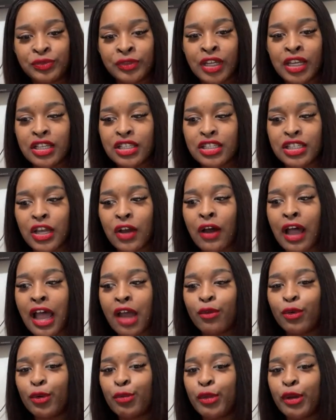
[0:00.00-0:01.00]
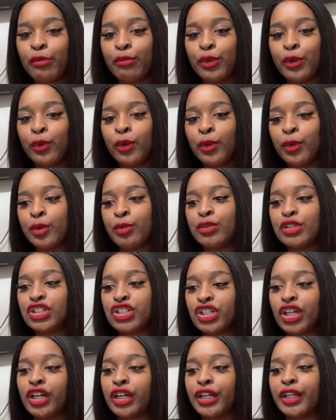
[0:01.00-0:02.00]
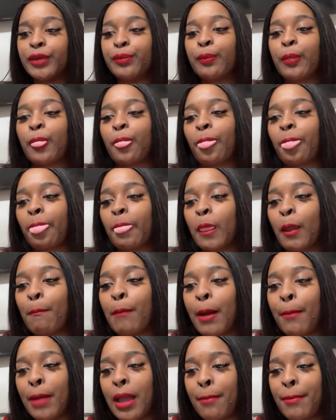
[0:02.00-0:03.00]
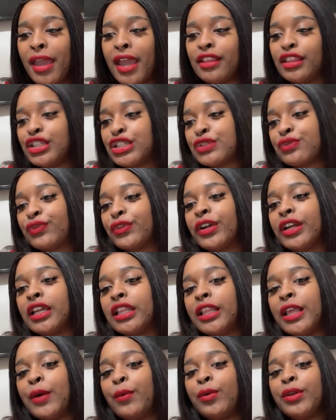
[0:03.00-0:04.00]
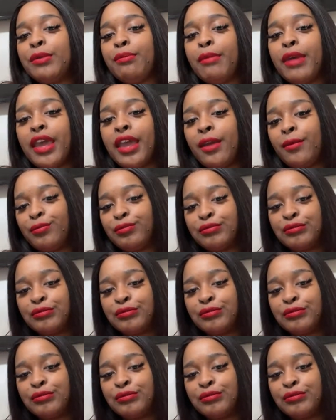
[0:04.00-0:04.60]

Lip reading: So I remember when we was younger, my mom had this friend that we met,